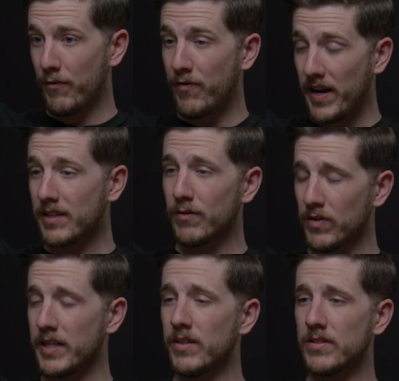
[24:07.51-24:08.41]
effective
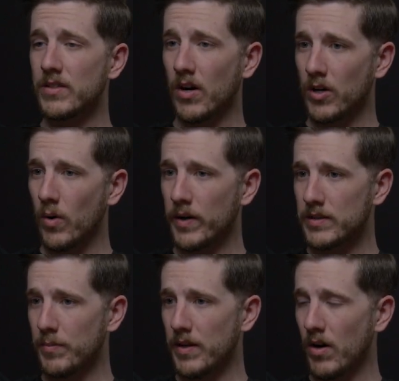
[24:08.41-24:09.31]
leaders are going
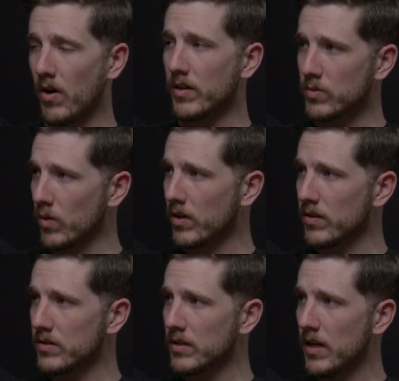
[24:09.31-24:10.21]
to be the hardest workers.